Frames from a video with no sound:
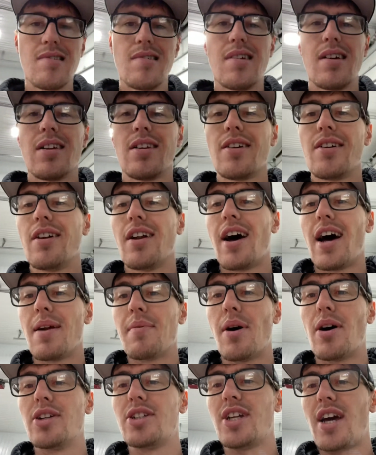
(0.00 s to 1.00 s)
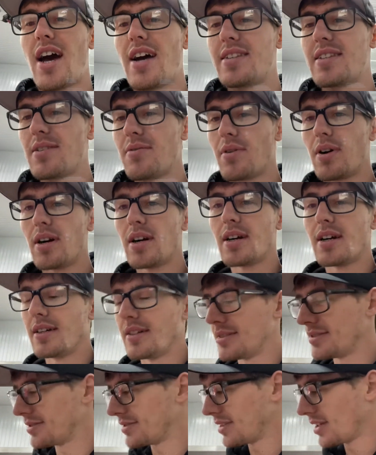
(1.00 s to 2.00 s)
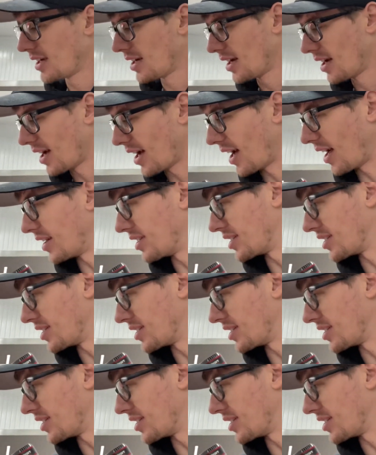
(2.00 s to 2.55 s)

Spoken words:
a lot about chassis work and